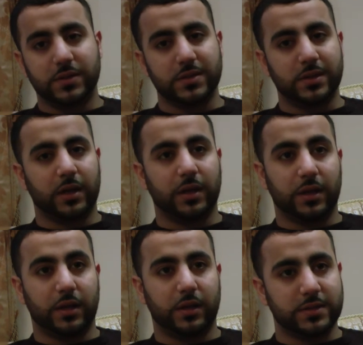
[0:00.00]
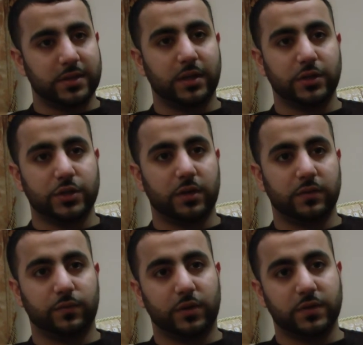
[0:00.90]
this is like a second
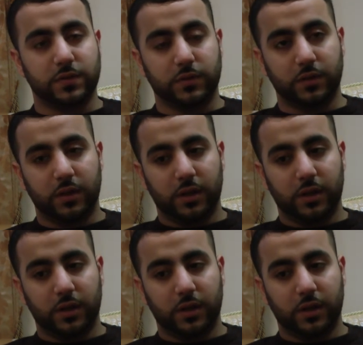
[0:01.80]
chance for us to